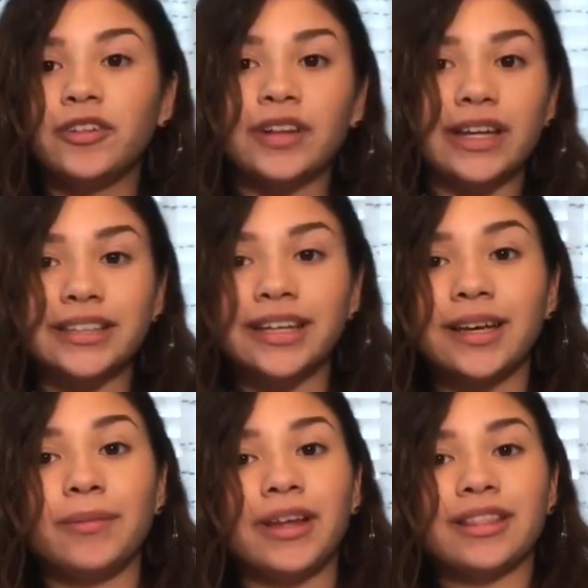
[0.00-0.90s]
you liked it,
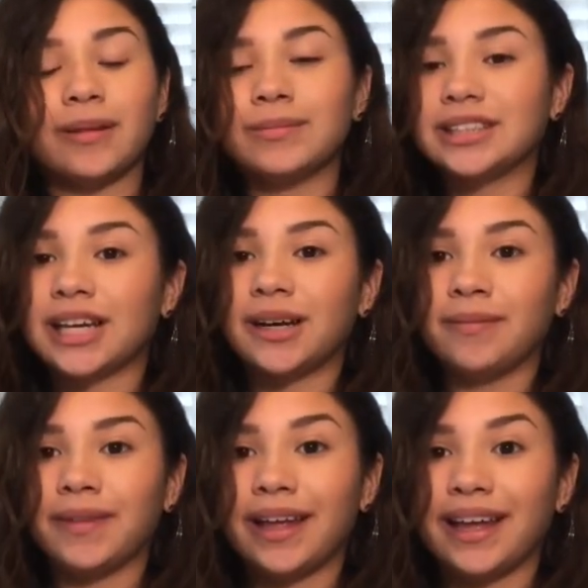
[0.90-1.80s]
give me a thumbs up
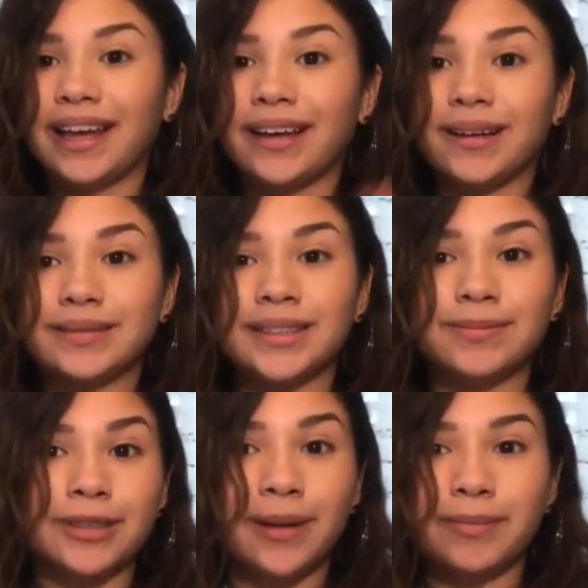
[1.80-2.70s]
and
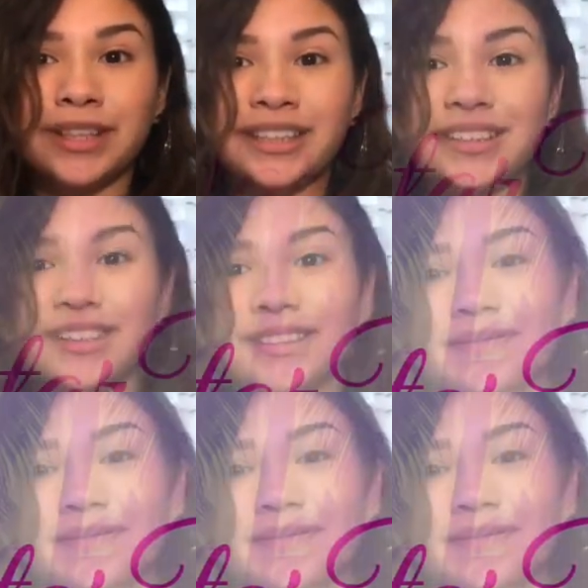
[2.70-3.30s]
subscribe please.